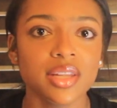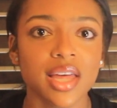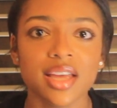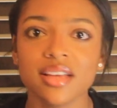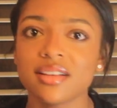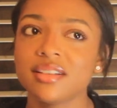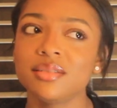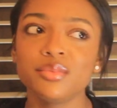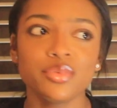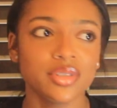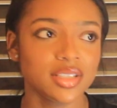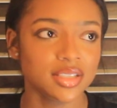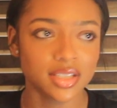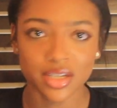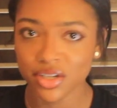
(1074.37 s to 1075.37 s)
Like, come
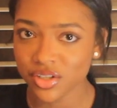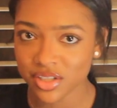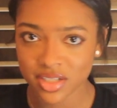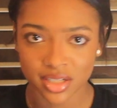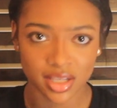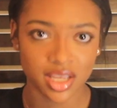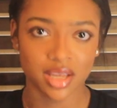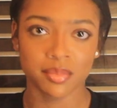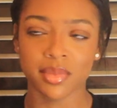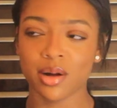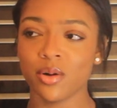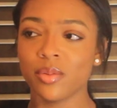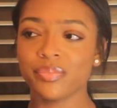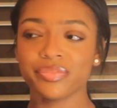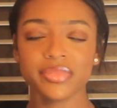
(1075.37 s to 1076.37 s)
on, city girls done came
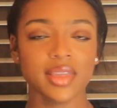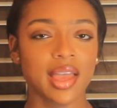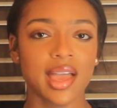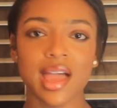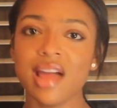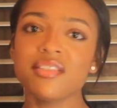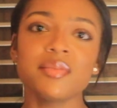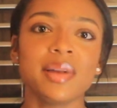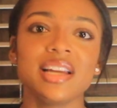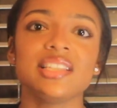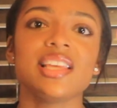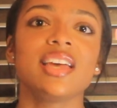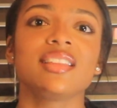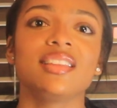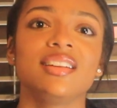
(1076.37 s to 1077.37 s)
out,
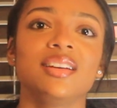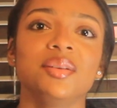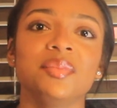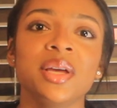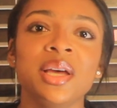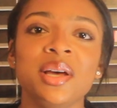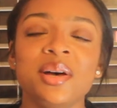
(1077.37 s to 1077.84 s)
everybody's acting up.